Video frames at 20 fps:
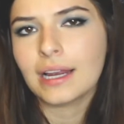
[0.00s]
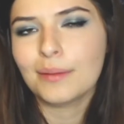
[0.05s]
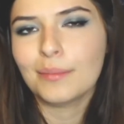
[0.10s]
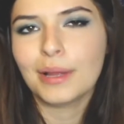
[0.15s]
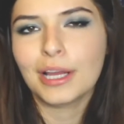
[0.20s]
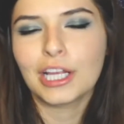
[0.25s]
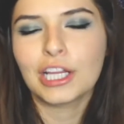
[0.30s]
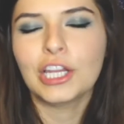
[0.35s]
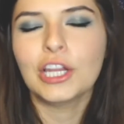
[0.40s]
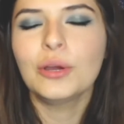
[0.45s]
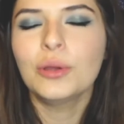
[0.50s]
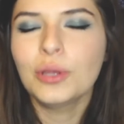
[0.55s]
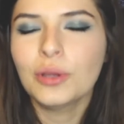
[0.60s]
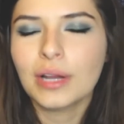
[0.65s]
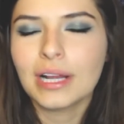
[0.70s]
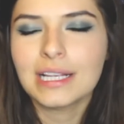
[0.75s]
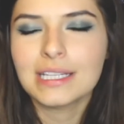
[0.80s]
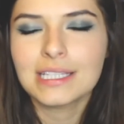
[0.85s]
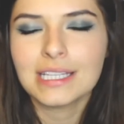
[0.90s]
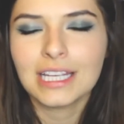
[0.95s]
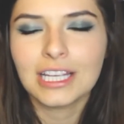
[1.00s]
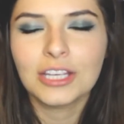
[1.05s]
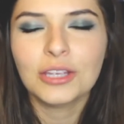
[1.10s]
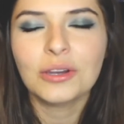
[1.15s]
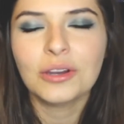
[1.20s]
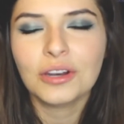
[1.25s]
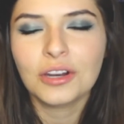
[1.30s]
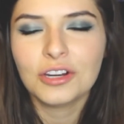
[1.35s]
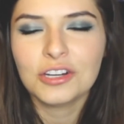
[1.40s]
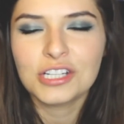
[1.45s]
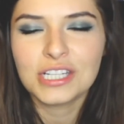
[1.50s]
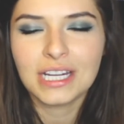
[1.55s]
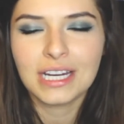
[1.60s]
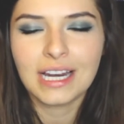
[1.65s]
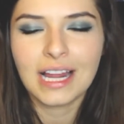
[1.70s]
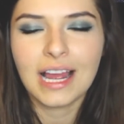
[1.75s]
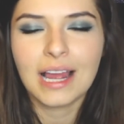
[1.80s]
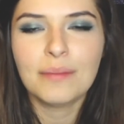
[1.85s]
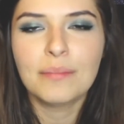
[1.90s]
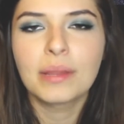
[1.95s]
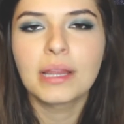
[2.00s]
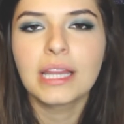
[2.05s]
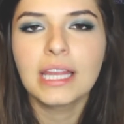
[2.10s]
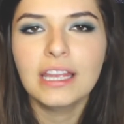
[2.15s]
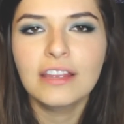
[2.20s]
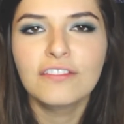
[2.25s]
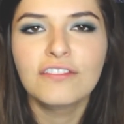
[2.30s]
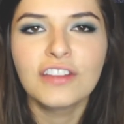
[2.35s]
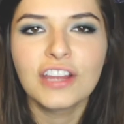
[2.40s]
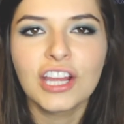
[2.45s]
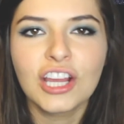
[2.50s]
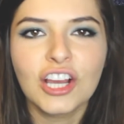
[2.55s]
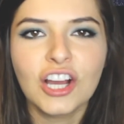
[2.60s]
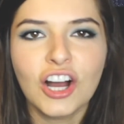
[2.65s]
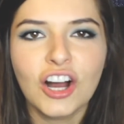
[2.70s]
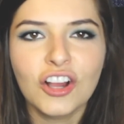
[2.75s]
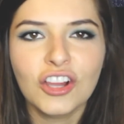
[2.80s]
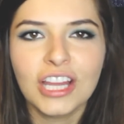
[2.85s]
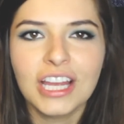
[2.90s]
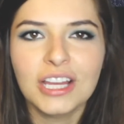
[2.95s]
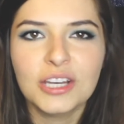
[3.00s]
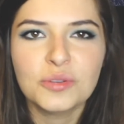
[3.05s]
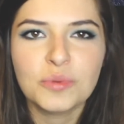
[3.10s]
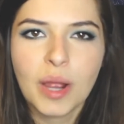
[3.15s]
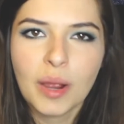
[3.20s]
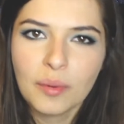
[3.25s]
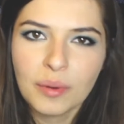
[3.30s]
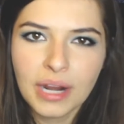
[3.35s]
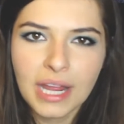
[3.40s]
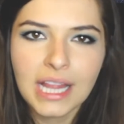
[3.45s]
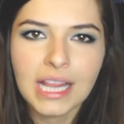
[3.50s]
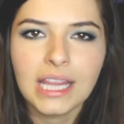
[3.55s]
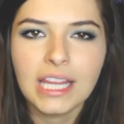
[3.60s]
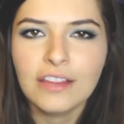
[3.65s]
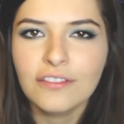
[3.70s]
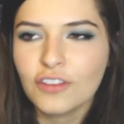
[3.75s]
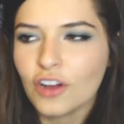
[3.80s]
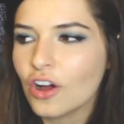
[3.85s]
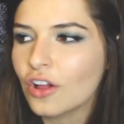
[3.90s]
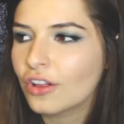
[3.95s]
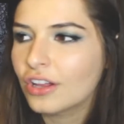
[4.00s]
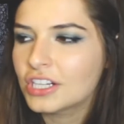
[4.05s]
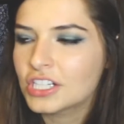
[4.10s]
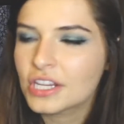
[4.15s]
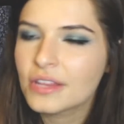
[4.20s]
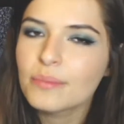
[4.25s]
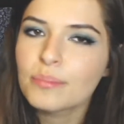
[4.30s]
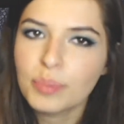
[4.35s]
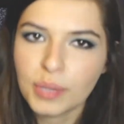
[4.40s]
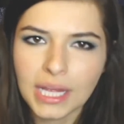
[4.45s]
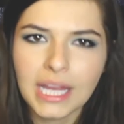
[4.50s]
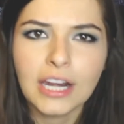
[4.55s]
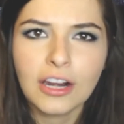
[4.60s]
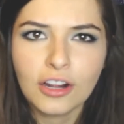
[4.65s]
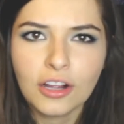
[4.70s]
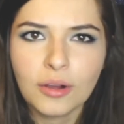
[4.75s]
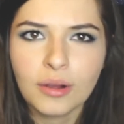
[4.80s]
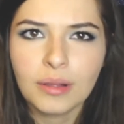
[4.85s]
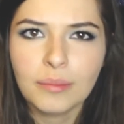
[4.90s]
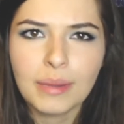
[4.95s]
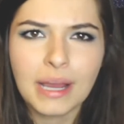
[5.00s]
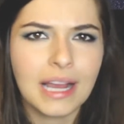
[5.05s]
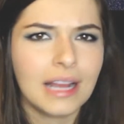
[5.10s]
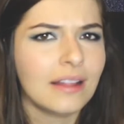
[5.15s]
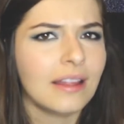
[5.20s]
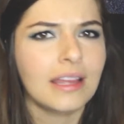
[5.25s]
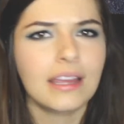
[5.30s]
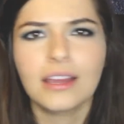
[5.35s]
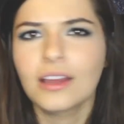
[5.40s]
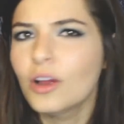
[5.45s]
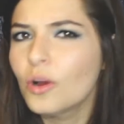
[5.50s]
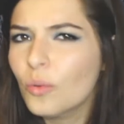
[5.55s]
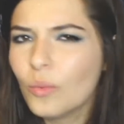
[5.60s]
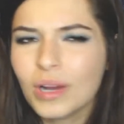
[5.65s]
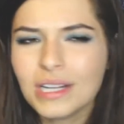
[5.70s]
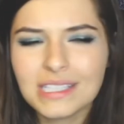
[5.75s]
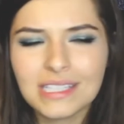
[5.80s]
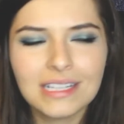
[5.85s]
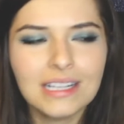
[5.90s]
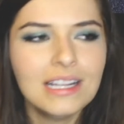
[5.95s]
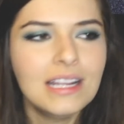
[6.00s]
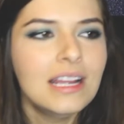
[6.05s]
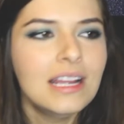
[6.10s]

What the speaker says: And I'm like, no, you guys, like, you don't understand. I'm leaving college. Why would I leave college and plan on going back? Like, what?